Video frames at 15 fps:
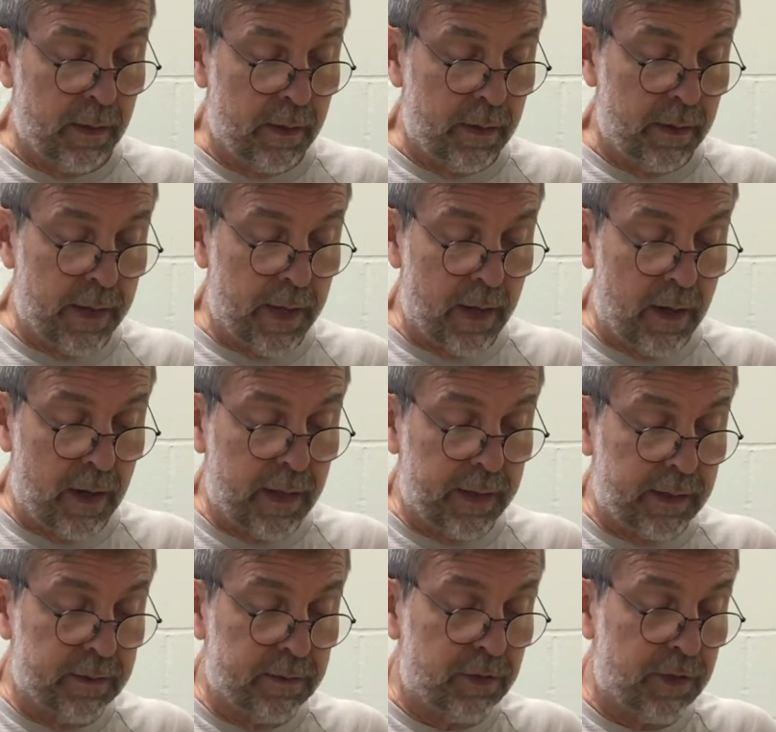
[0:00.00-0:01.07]
Now, I
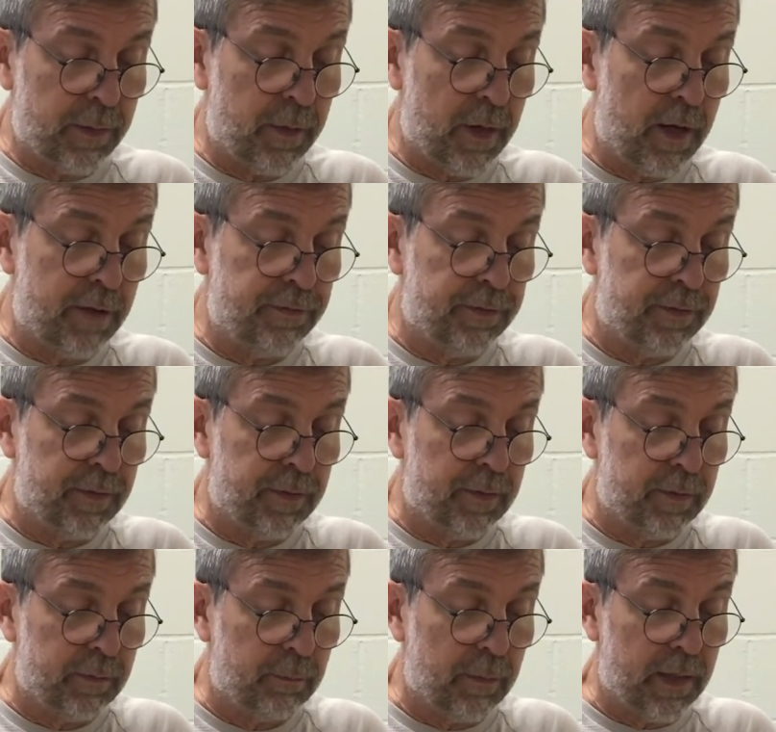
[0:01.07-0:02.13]
can trim off
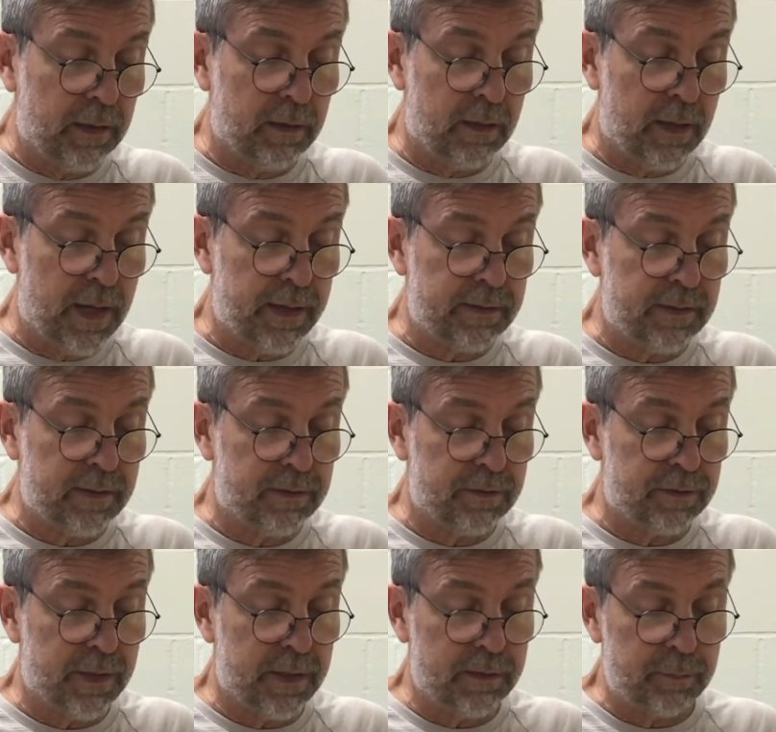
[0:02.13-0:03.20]
my little excess
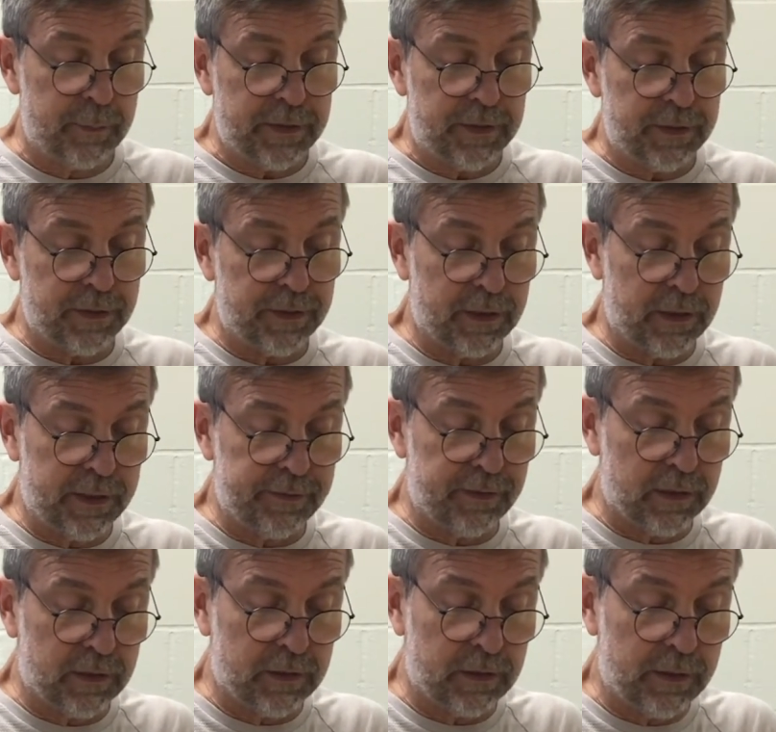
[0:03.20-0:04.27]
threads. Be sure you leave a
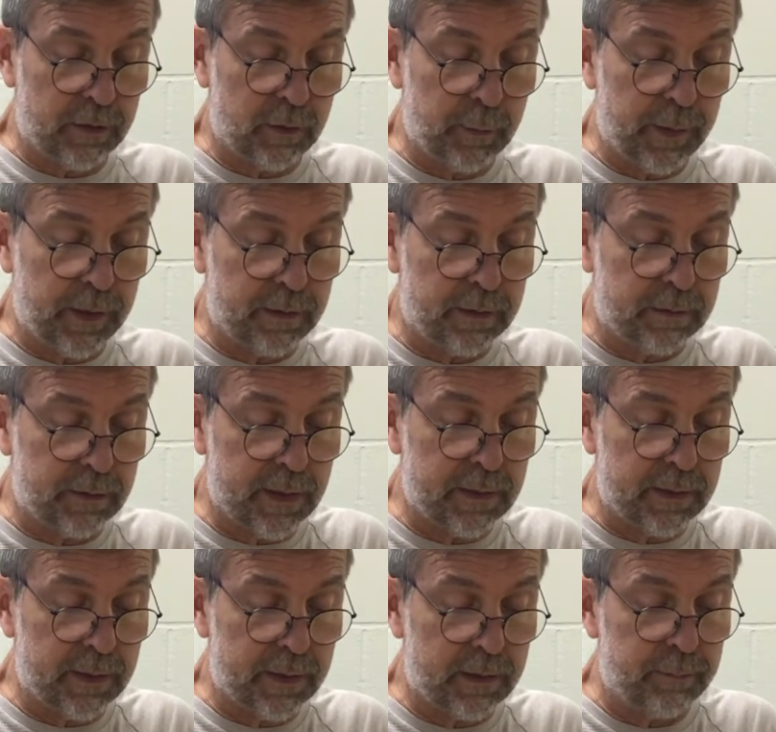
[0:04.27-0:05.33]
little bit of thread
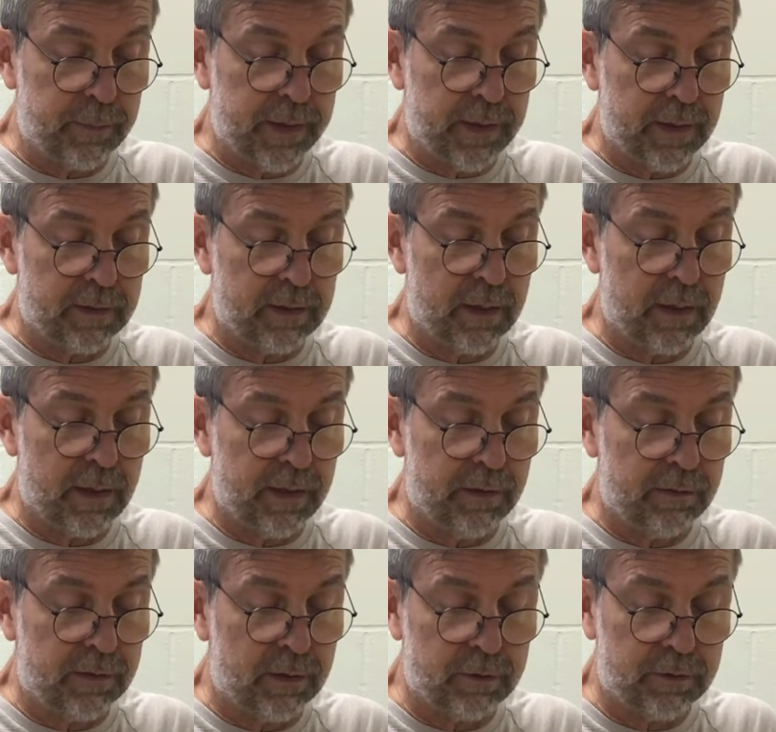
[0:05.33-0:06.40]
there because
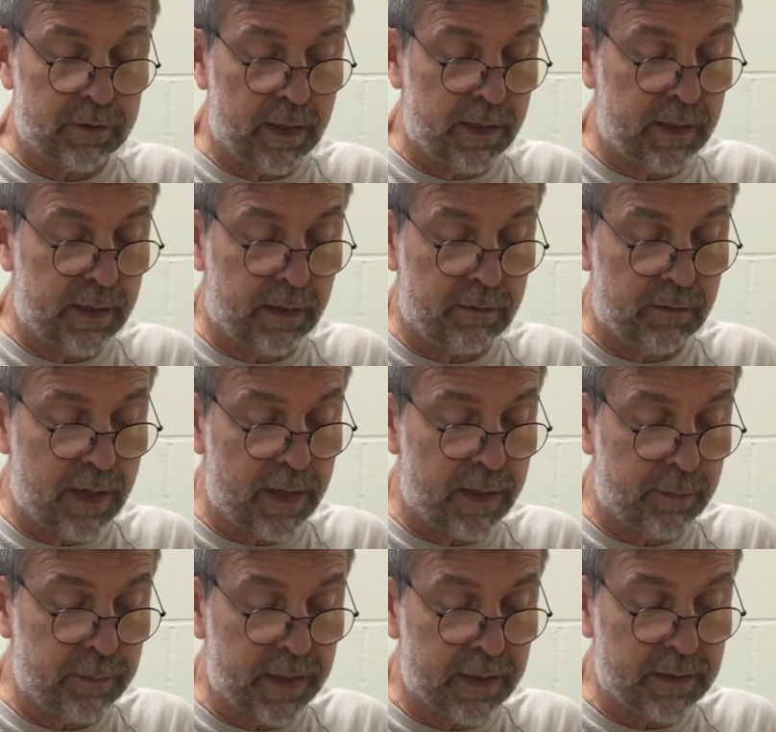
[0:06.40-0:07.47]
don't try to cut right up
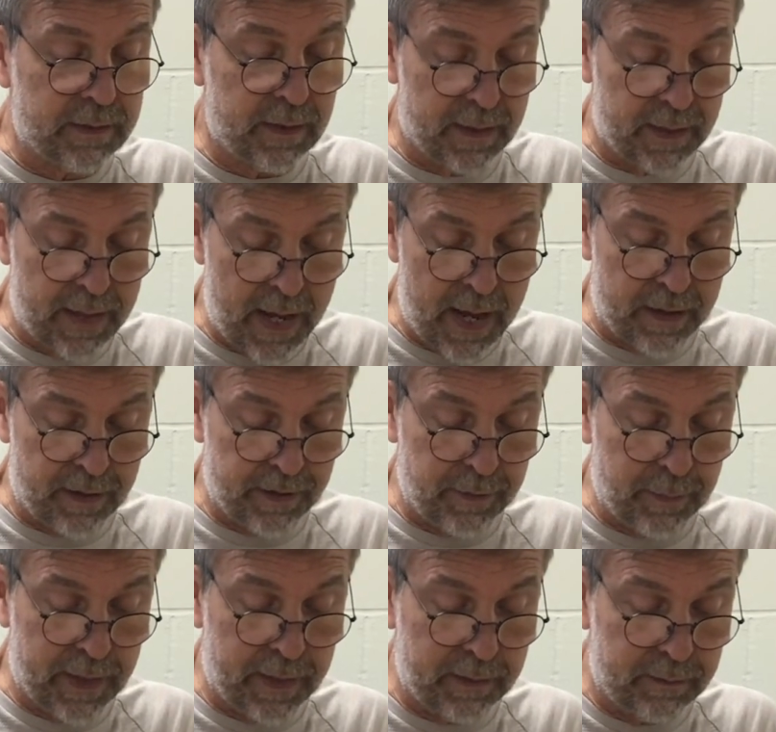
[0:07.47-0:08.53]
next to the knot or you
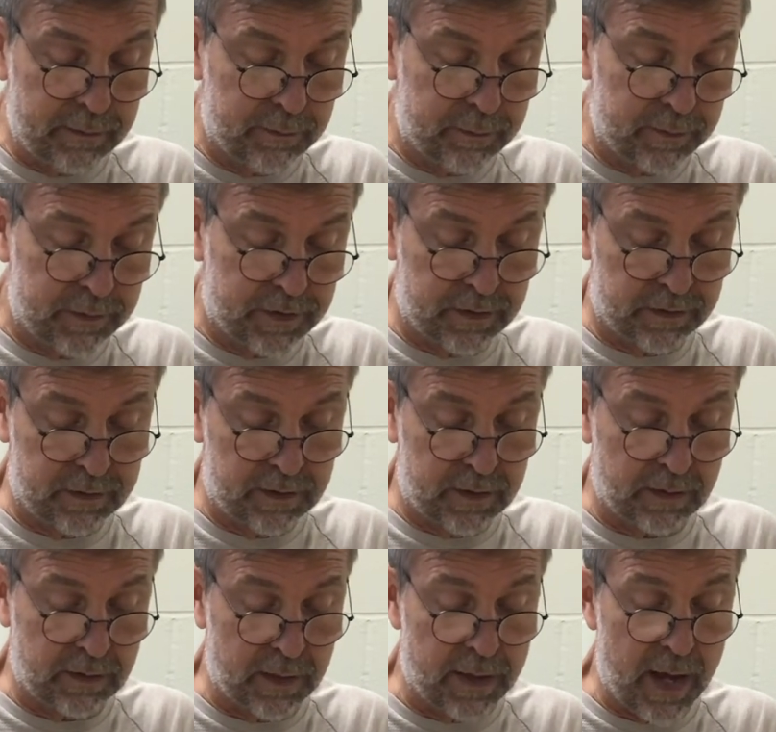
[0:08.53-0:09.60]
might just cut
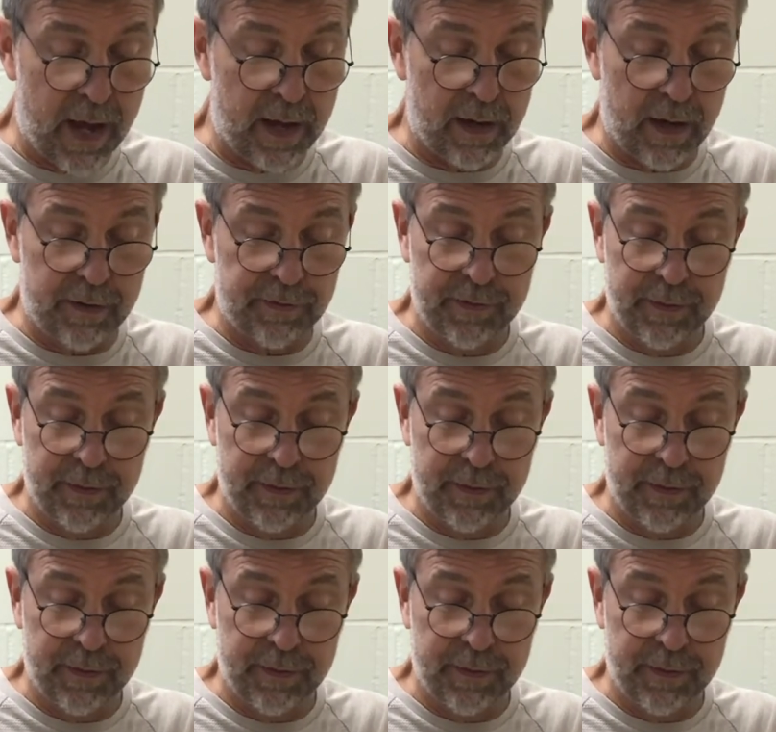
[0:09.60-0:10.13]
the knot off.